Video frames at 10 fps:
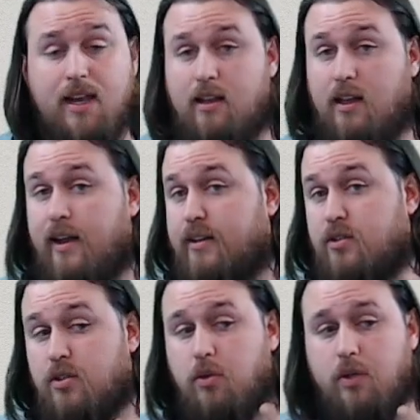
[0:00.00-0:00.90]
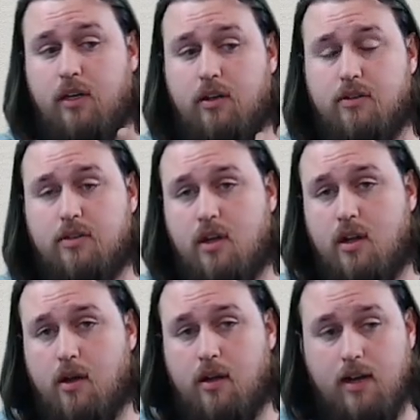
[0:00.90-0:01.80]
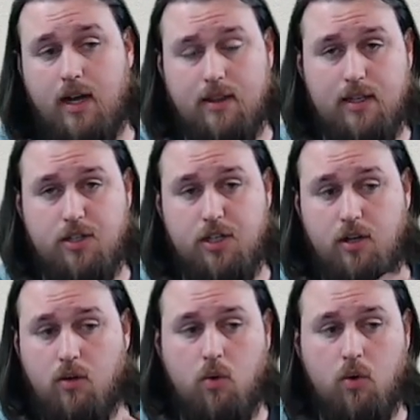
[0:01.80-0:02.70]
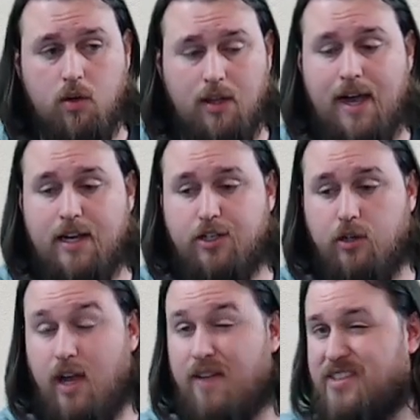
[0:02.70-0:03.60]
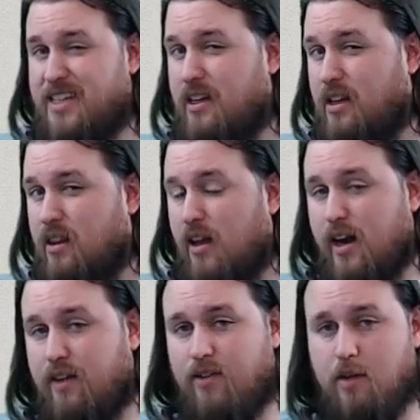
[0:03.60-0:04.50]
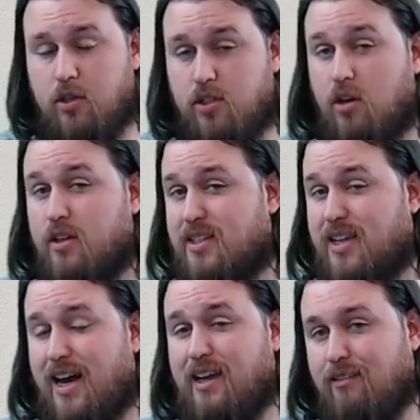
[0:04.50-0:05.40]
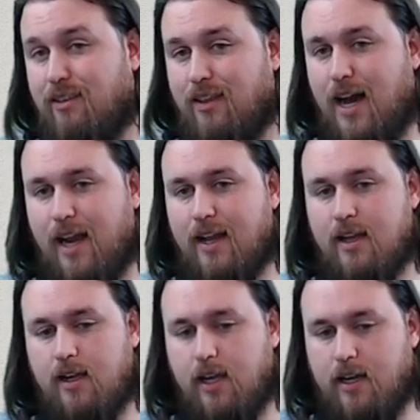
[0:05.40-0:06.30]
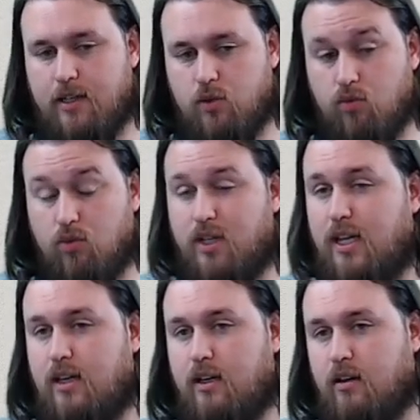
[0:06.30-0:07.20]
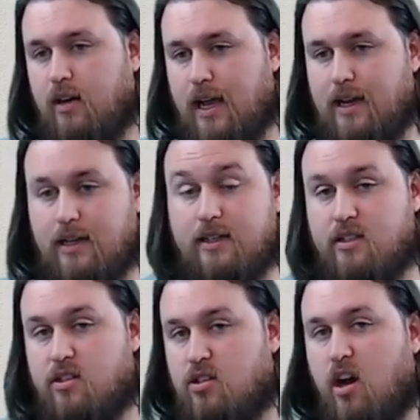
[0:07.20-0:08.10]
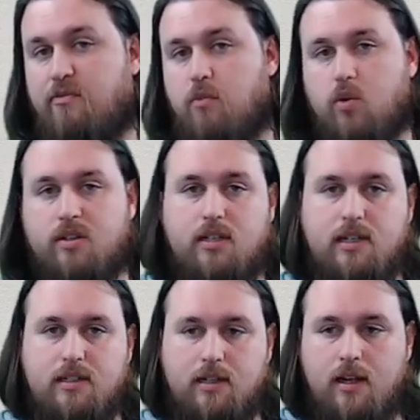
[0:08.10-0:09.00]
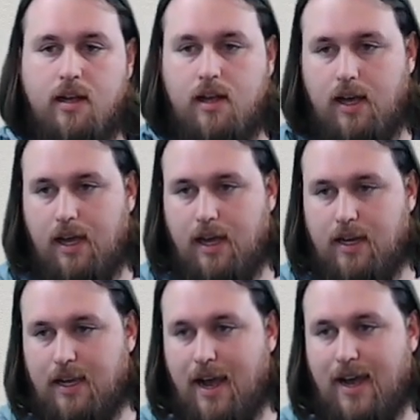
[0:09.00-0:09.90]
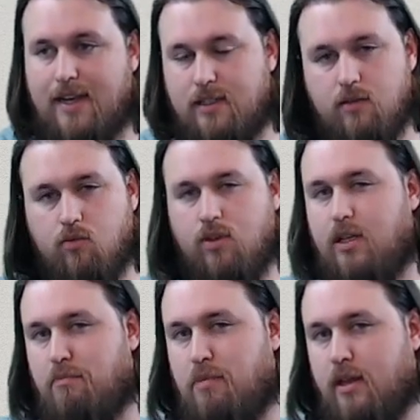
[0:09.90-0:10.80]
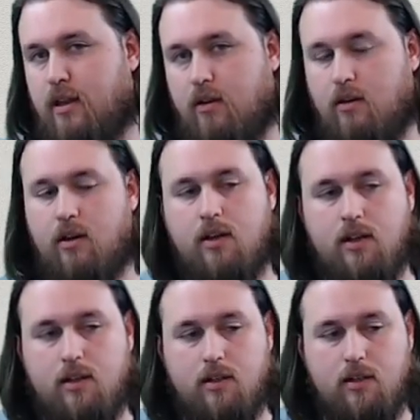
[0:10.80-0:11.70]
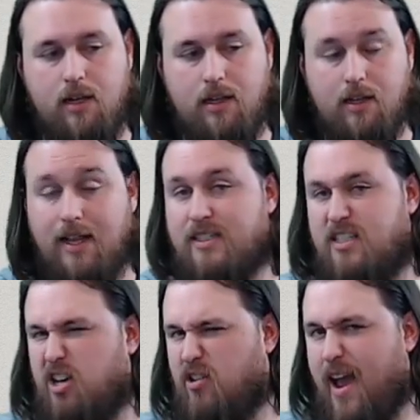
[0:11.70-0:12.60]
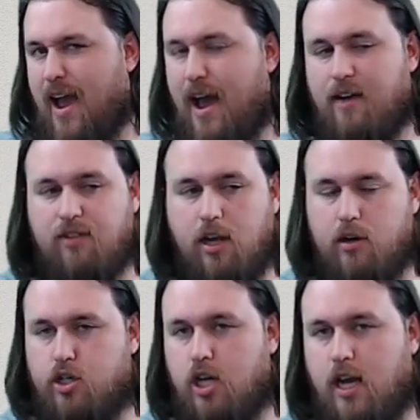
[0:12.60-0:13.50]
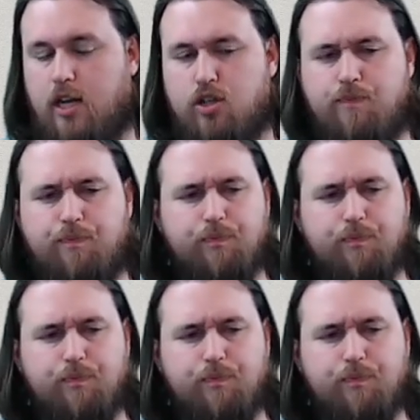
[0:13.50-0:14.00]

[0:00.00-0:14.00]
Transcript: in the last 2 years. Not this year or last year. You haven't seen a lot of him. You saw this guy a lot in his rookie year and in his sophomore season, and he hasn't really been there in the last year and a half, year and change.